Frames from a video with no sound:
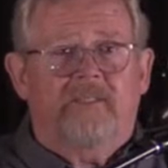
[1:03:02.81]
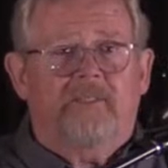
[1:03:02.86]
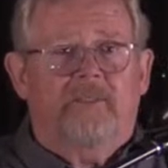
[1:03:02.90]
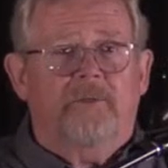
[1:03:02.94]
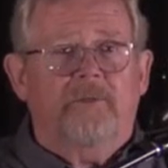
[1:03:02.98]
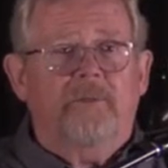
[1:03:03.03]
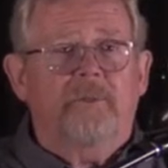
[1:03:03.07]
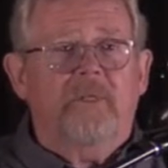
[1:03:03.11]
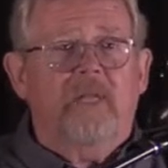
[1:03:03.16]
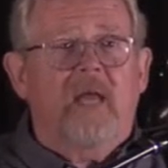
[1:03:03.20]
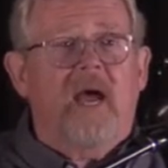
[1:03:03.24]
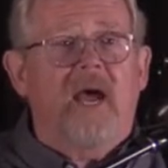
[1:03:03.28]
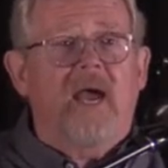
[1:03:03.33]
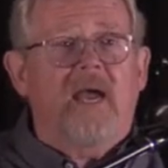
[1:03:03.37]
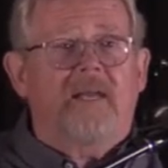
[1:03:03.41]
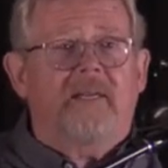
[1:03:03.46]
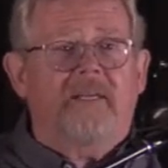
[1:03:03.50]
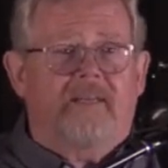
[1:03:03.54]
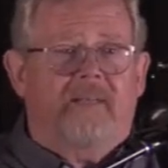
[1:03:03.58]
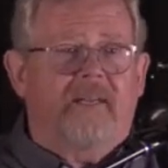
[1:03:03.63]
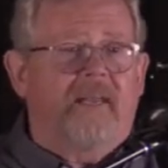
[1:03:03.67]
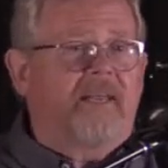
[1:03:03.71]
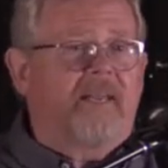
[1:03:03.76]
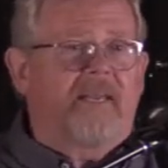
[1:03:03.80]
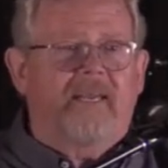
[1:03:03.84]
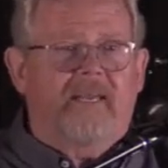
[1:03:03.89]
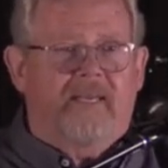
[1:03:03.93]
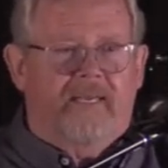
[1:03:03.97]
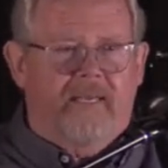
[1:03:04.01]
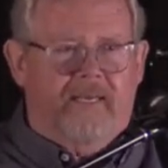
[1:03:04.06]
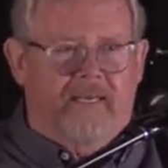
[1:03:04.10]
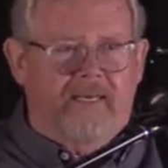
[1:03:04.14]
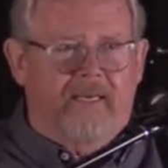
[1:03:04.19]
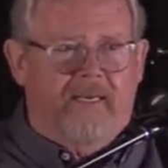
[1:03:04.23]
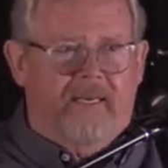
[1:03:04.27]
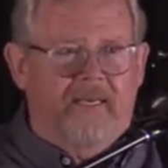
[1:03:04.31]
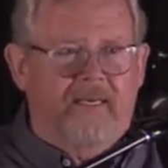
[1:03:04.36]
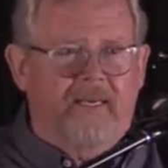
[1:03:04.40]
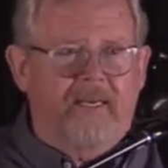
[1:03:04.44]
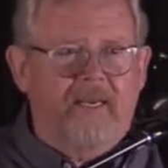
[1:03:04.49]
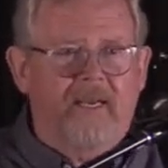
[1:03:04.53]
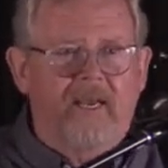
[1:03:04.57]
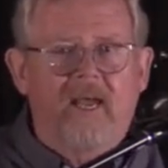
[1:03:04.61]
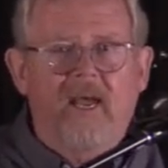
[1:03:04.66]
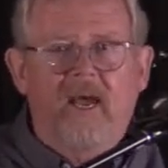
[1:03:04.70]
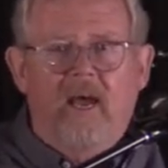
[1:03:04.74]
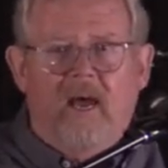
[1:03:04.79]
July day
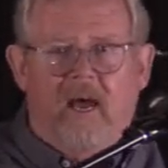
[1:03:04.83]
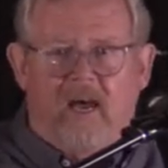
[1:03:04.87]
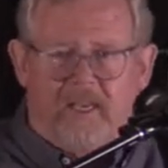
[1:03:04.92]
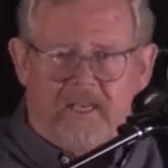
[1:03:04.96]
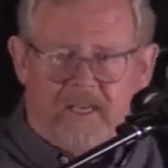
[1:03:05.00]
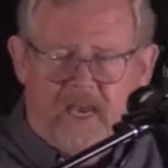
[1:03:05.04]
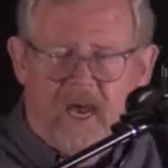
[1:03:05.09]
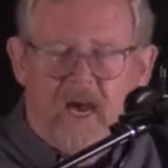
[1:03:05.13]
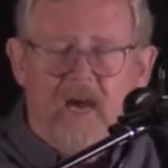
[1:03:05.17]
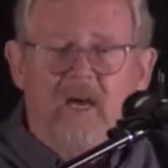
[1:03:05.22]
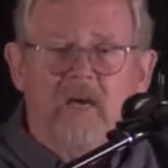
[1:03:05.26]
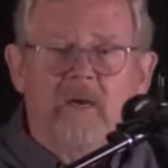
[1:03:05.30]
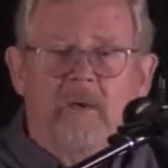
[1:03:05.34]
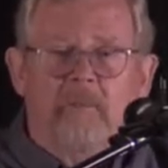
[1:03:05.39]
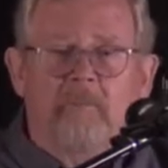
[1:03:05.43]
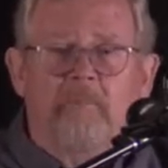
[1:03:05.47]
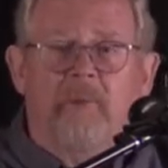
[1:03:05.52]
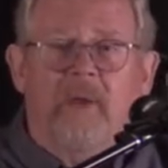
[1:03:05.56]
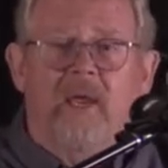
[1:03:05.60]
a young